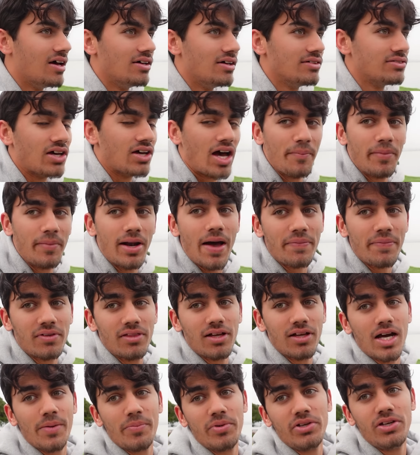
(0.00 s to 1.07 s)
so I'm gonna have to
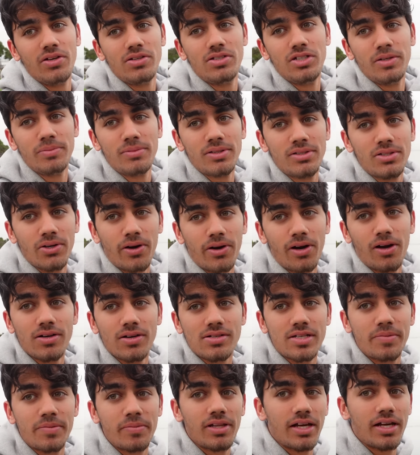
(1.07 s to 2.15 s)
look up a YouTube tutorial or
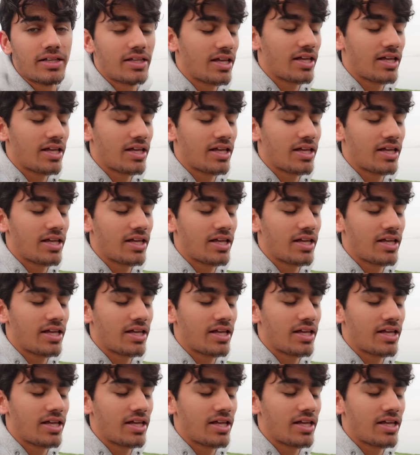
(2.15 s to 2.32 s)
something like